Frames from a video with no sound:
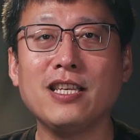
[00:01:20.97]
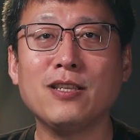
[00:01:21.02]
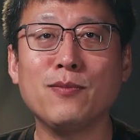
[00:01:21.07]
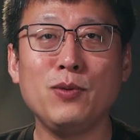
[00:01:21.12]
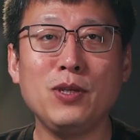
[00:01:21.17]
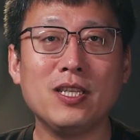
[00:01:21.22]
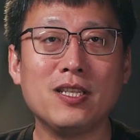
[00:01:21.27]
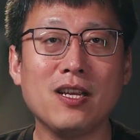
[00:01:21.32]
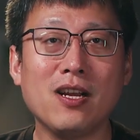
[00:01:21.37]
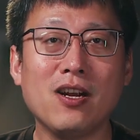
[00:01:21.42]

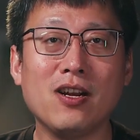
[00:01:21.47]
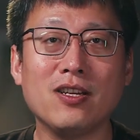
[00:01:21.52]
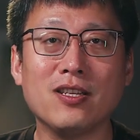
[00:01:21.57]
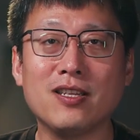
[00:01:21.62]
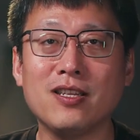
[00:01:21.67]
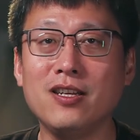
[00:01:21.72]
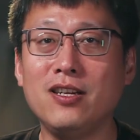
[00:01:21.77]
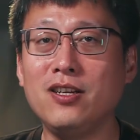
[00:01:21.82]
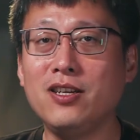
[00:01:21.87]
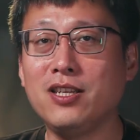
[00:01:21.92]

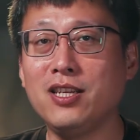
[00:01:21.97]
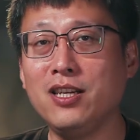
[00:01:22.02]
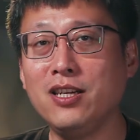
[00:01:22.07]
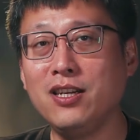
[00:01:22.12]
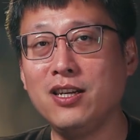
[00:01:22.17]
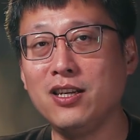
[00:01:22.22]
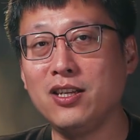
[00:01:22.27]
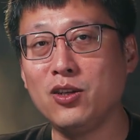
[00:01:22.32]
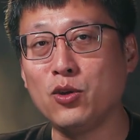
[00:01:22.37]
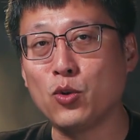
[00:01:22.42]

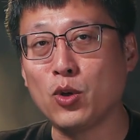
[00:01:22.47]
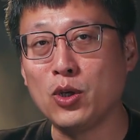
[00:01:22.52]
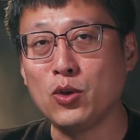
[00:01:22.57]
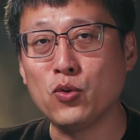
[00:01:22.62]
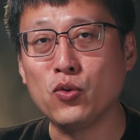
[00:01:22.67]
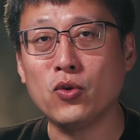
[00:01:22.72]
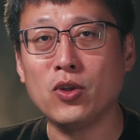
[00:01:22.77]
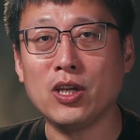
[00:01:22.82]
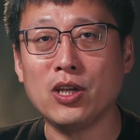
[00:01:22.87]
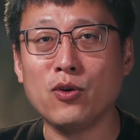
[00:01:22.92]
ESP32 is
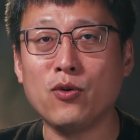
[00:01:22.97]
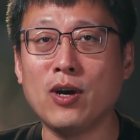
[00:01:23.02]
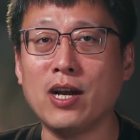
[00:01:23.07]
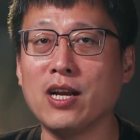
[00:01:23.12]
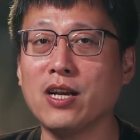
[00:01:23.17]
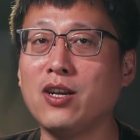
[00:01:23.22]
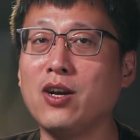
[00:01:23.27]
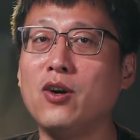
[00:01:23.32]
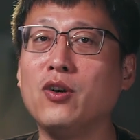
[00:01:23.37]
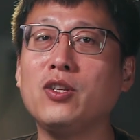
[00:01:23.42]

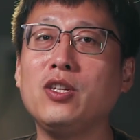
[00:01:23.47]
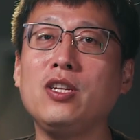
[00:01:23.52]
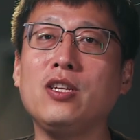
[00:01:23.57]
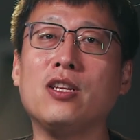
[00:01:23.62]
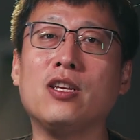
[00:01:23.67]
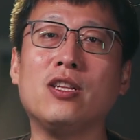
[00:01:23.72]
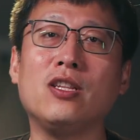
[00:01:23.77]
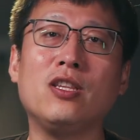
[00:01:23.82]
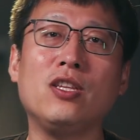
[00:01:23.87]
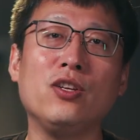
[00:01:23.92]
Espressif's
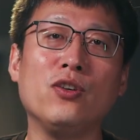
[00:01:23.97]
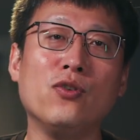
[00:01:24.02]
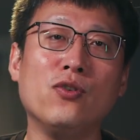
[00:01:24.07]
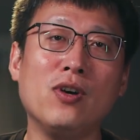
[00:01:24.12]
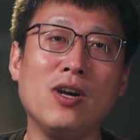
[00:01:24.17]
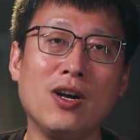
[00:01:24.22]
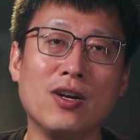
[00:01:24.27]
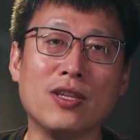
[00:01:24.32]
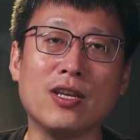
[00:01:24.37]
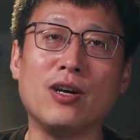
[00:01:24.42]
high-performance,